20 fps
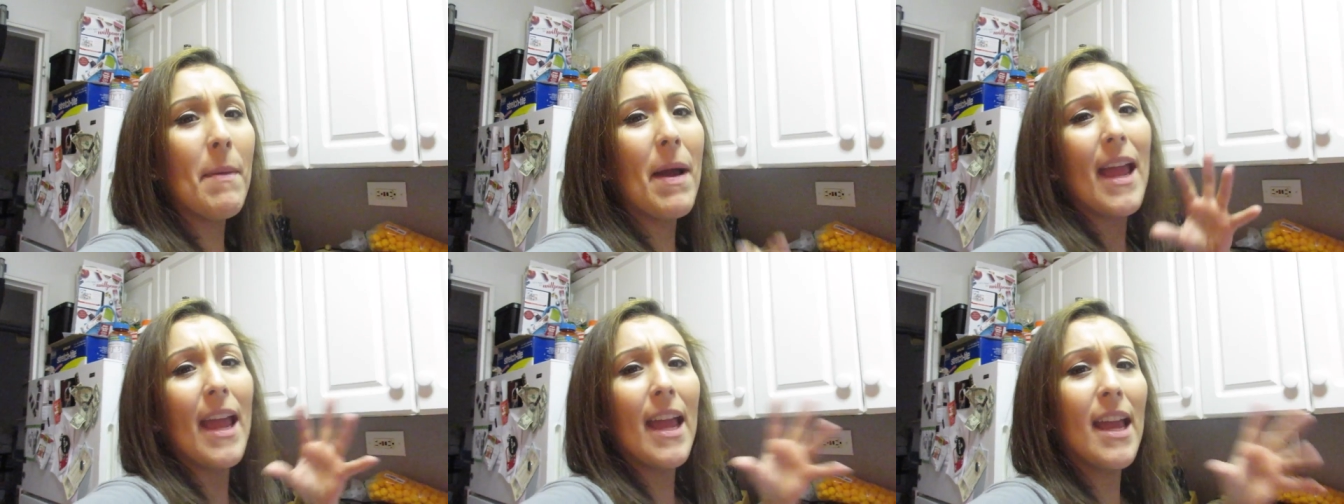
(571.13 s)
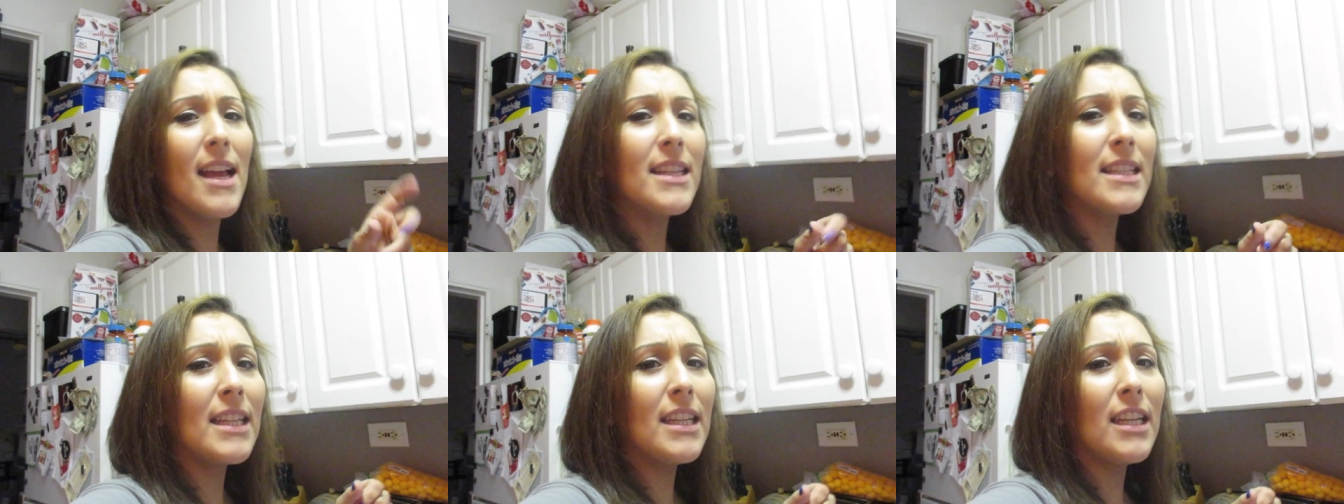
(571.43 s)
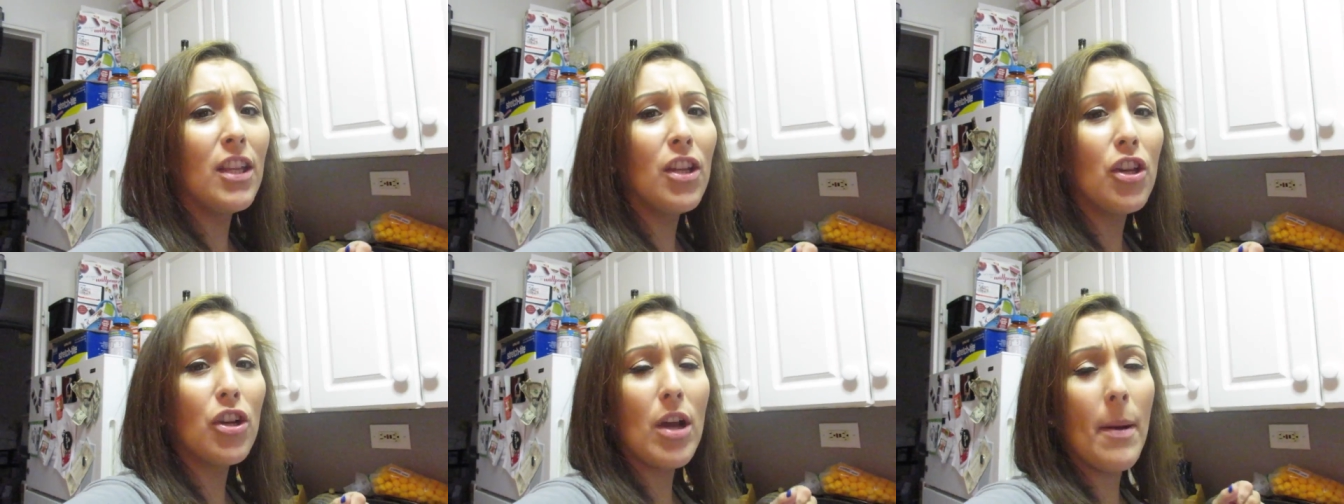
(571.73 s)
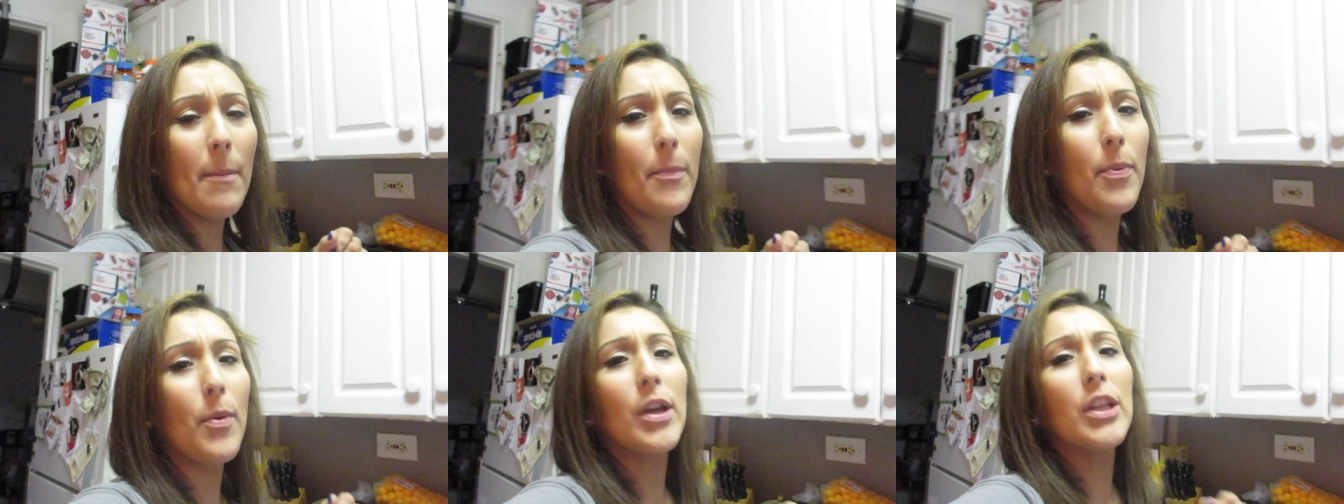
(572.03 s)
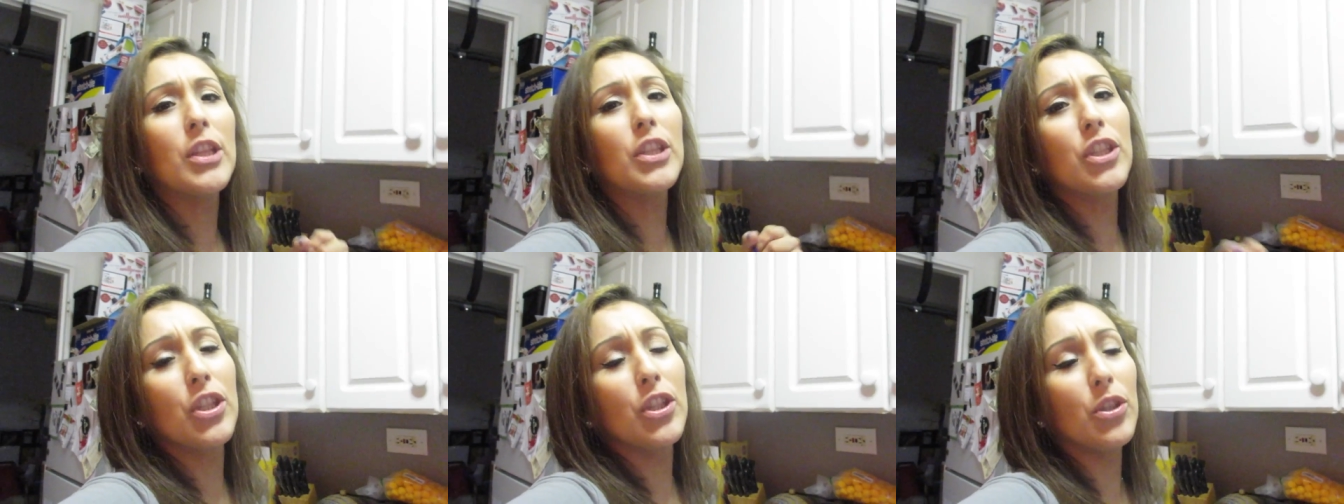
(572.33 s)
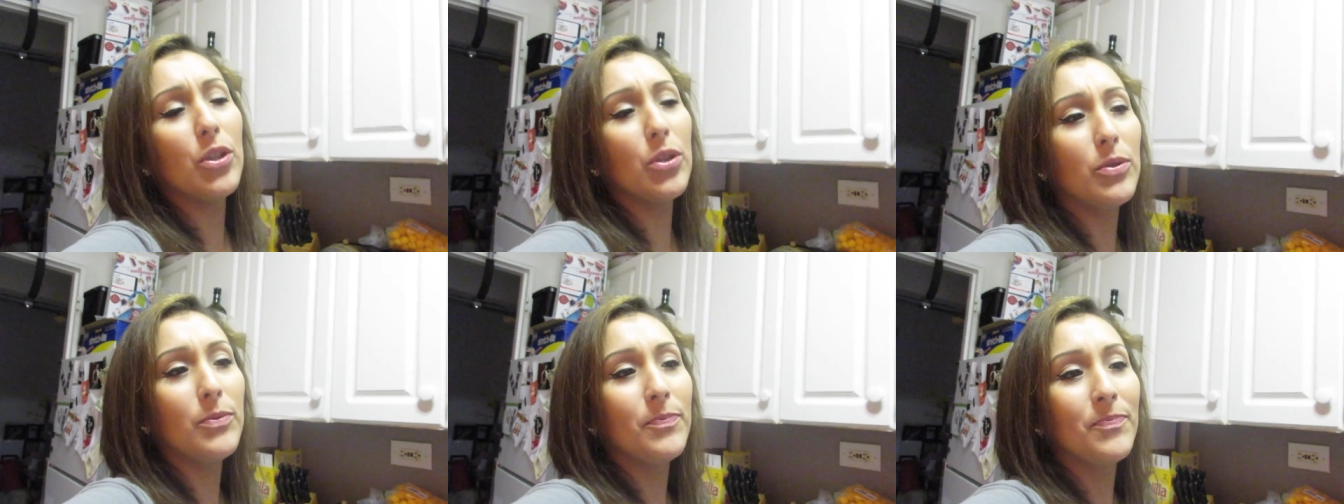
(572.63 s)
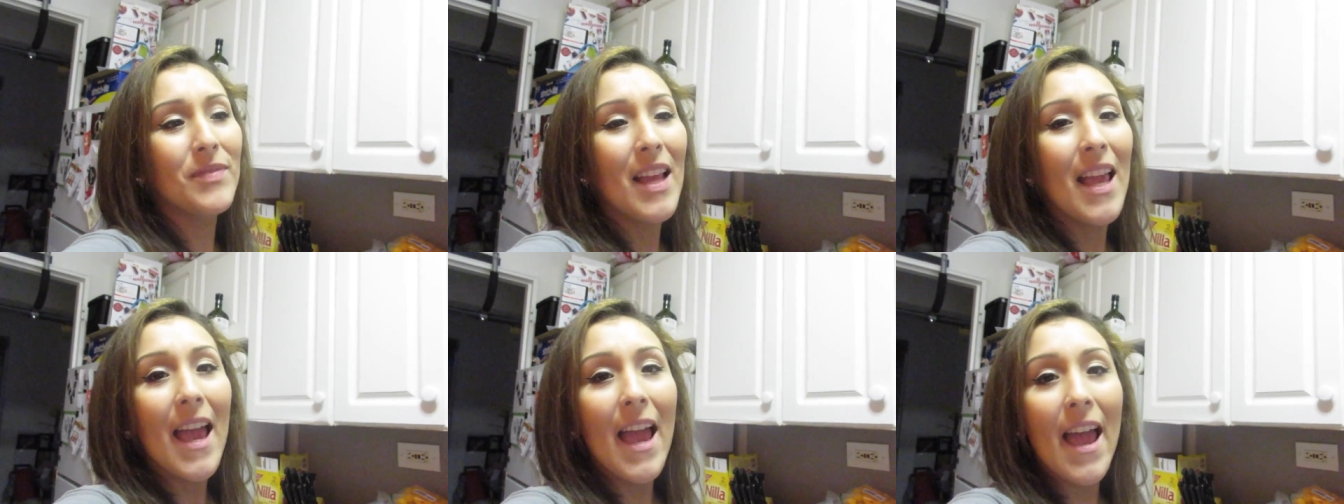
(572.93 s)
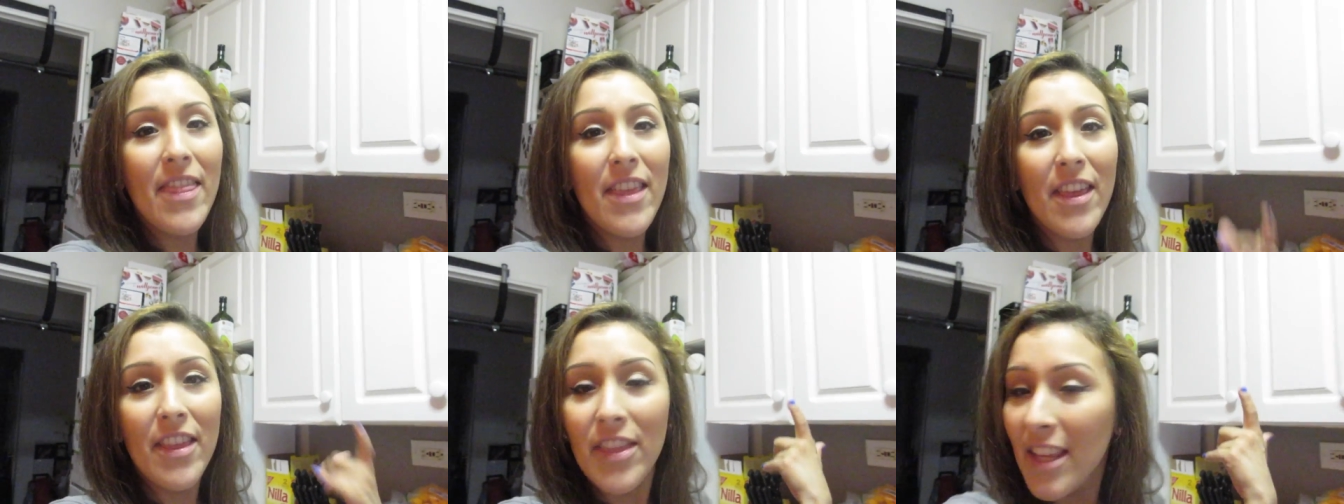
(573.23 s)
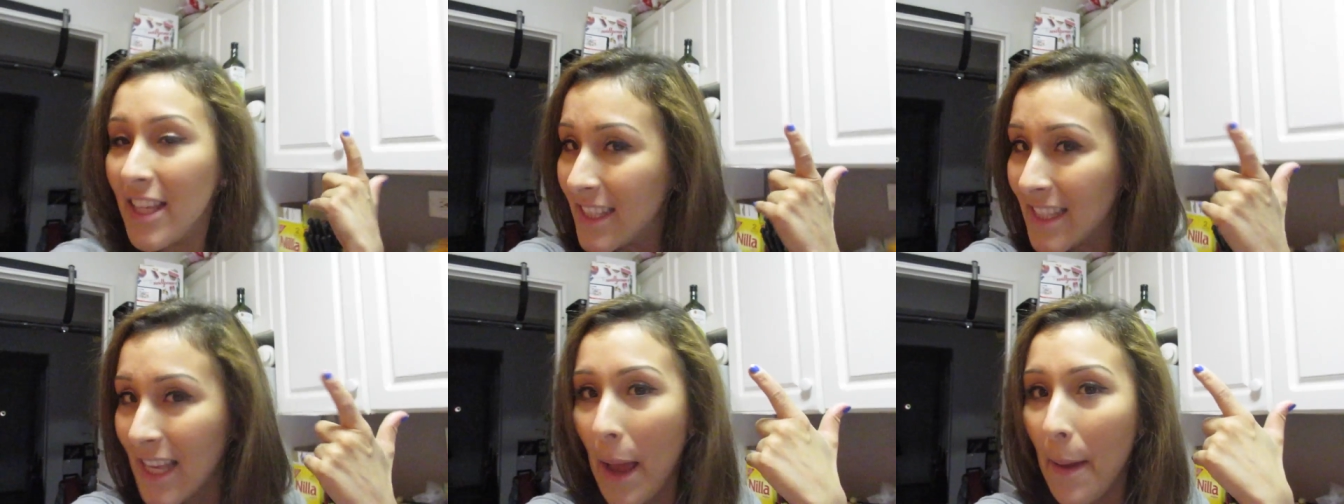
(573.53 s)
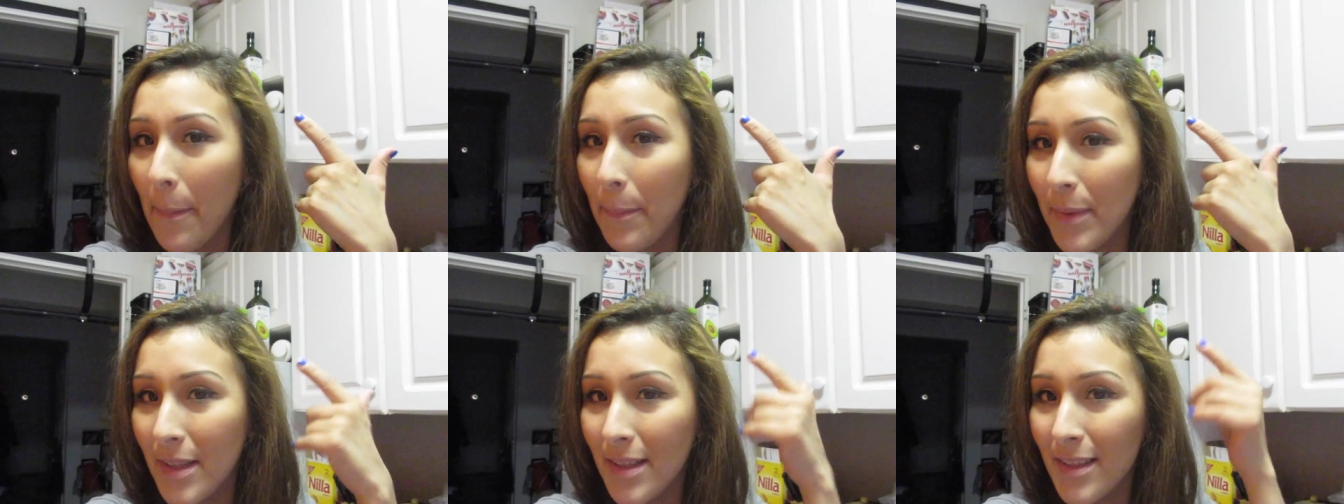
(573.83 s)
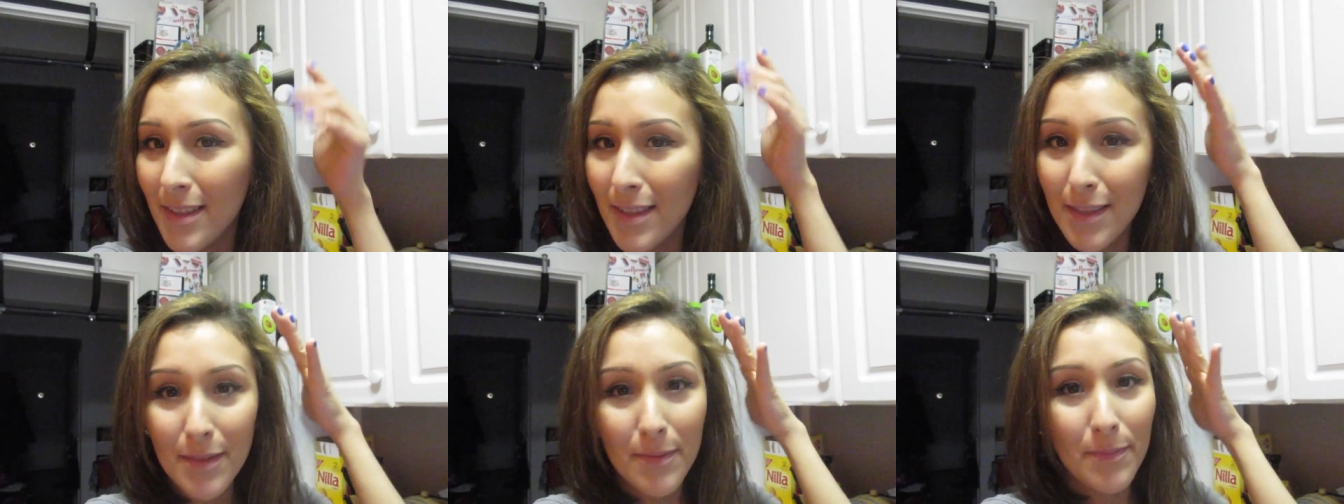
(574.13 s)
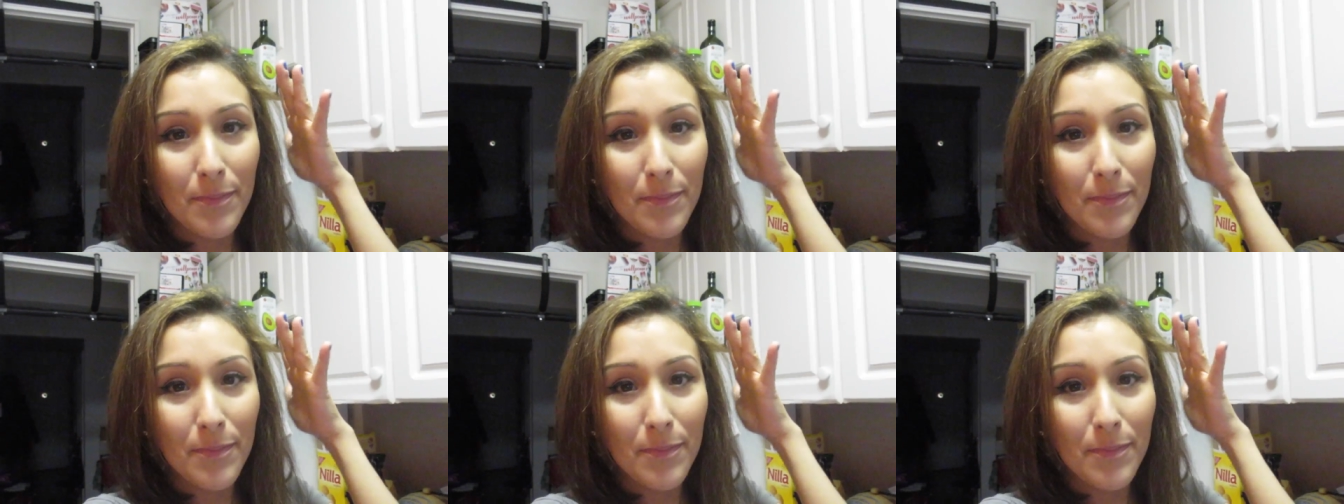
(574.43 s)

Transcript: my hair's going to look on point too. And then this happens.